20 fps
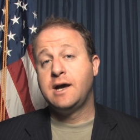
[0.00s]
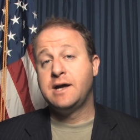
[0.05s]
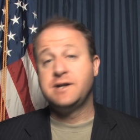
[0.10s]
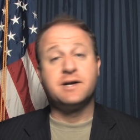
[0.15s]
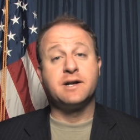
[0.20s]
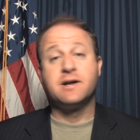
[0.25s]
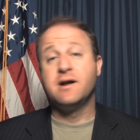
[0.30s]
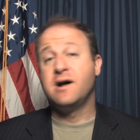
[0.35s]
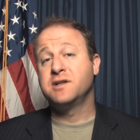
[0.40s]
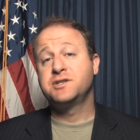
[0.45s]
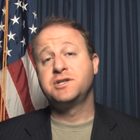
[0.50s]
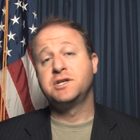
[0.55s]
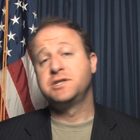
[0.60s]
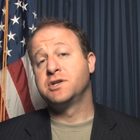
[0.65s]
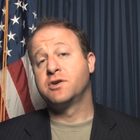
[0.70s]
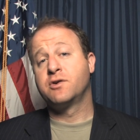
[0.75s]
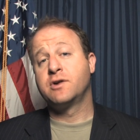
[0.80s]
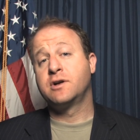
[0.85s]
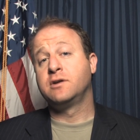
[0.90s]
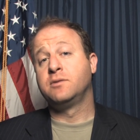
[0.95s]
and technology
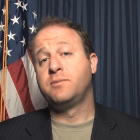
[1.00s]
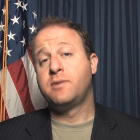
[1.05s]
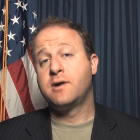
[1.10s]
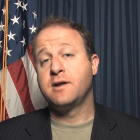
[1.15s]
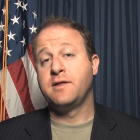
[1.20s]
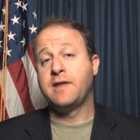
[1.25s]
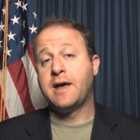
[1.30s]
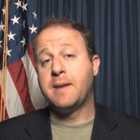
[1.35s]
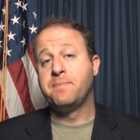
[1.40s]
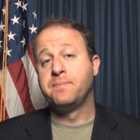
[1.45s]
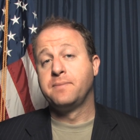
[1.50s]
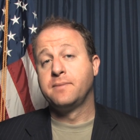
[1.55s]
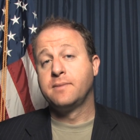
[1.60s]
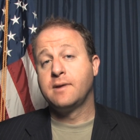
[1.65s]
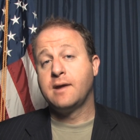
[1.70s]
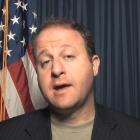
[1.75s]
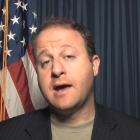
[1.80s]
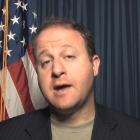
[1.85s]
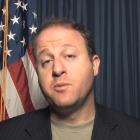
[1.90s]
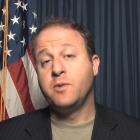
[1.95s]
is a critical part of that.
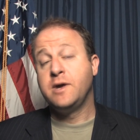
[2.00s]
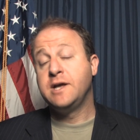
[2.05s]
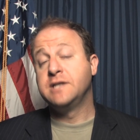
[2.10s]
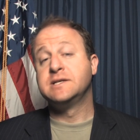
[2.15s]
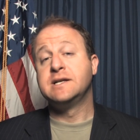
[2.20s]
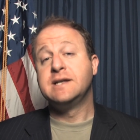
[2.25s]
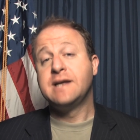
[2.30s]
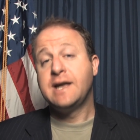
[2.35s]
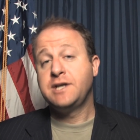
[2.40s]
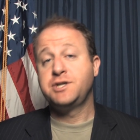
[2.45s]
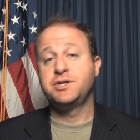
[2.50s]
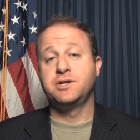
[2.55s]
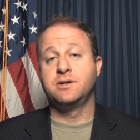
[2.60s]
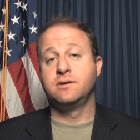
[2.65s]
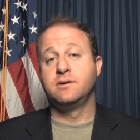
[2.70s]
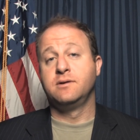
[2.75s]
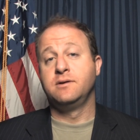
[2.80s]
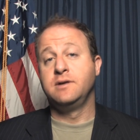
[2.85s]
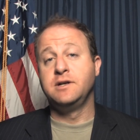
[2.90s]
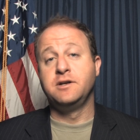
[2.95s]
And we as a
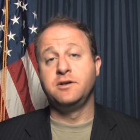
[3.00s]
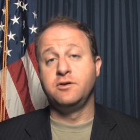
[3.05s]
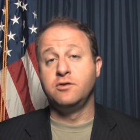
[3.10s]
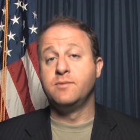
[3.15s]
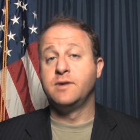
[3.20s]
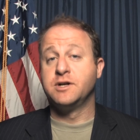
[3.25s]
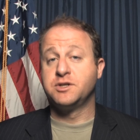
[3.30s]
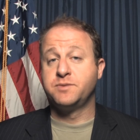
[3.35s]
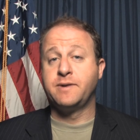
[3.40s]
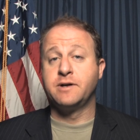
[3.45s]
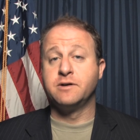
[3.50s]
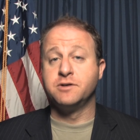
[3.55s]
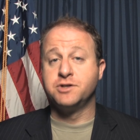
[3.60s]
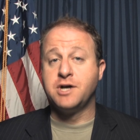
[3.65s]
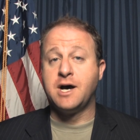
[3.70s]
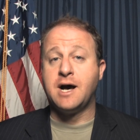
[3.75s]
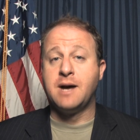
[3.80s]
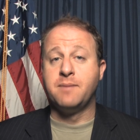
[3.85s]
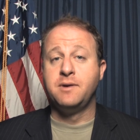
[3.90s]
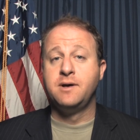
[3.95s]
nation need to do a much better
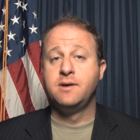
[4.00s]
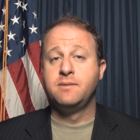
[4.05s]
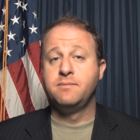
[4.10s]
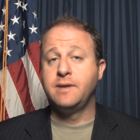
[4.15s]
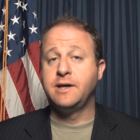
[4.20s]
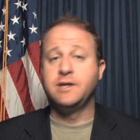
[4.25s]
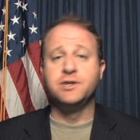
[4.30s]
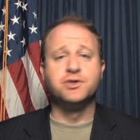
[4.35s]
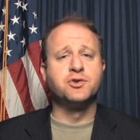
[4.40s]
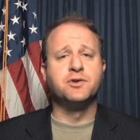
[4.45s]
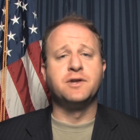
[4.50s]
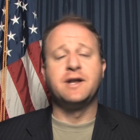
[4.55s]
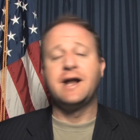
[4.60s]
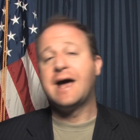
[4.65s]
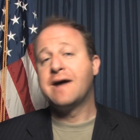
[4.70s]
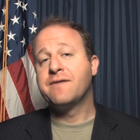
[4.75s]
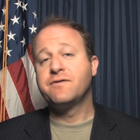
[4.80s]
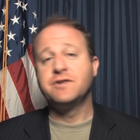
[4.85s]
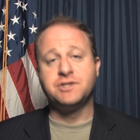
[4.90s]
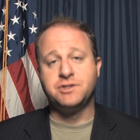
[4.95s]
job making sure that
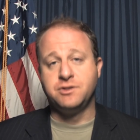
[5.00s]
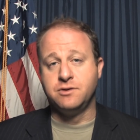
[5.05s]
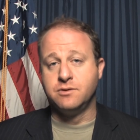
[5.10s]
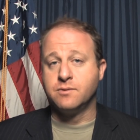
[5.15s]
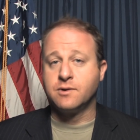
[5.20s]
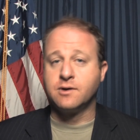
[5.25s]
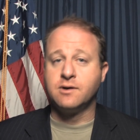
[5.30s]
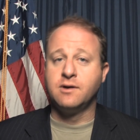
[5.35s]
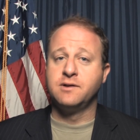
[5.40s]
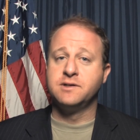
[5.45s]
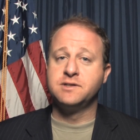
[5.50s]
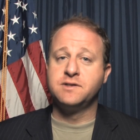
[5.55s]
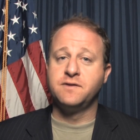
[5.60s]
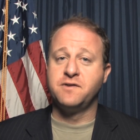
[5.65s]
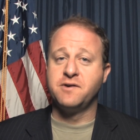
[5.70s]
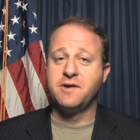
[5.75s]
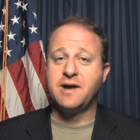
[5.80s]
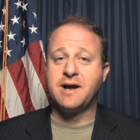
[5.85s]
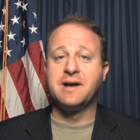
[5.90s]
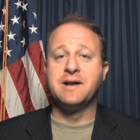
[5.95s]
every student, regardless
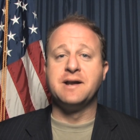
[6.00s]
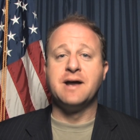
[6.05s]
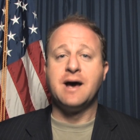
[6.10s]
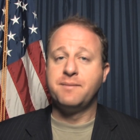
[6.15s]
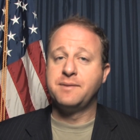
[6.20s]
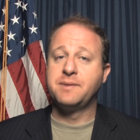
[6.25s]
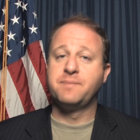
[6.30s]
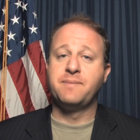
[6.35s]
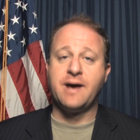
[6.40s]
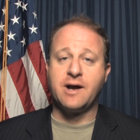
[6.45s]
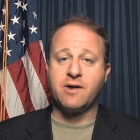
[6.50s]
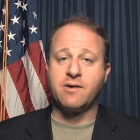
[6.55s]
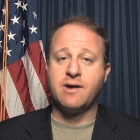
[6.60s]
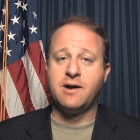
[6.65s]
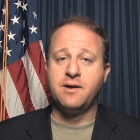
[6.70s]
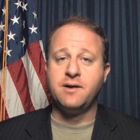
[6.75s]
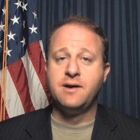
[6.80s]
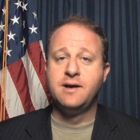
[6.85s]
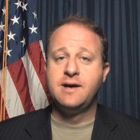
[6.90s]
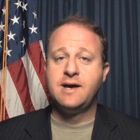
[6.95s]
of their economic
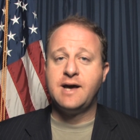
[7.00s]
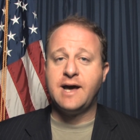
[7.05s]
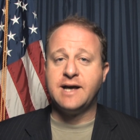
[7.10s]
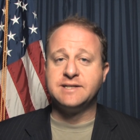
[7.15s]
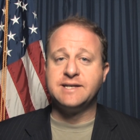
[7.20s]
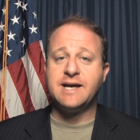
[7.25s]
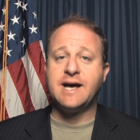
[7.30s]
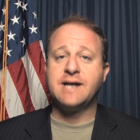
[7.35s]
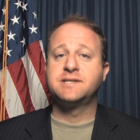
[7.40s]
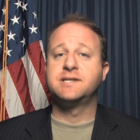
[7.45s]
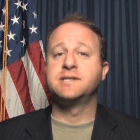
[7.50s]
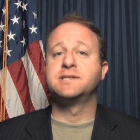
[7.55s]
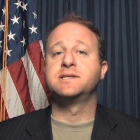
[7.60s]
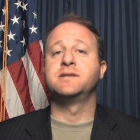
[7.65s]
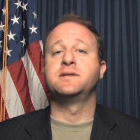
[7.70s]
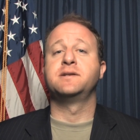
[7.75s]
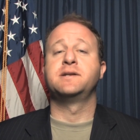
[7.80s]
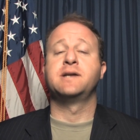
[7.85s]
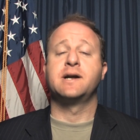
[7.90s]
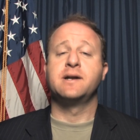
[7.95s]
background, has access
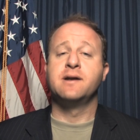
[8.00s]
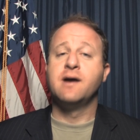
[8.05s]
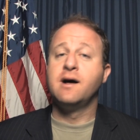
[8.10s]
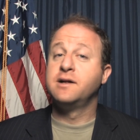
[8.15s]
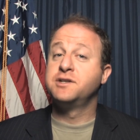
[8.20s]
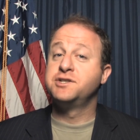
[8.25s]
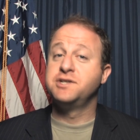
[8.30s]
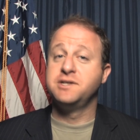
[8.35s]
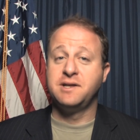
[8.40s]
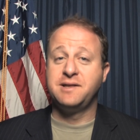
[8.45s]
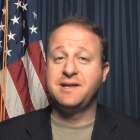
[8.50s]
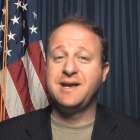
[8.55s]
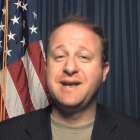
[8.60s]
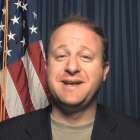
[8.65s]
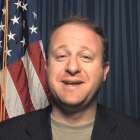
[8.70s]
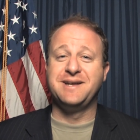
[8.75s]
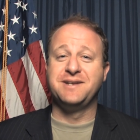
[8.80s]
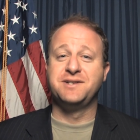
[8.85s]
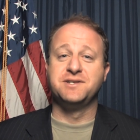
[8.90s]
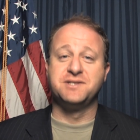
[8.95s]
to the technology that
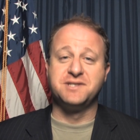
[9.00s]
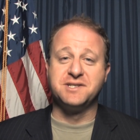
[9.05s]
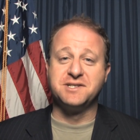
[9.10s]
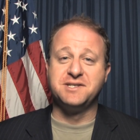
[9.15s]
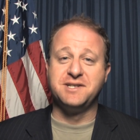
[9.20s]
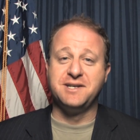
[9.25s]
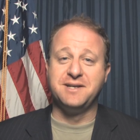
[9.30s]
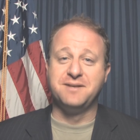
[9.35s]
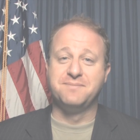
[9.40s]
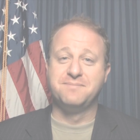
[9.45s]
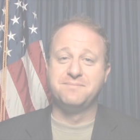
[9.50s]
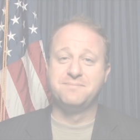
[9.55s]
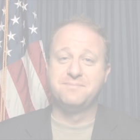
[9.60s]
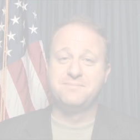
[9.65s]
they need to succeed.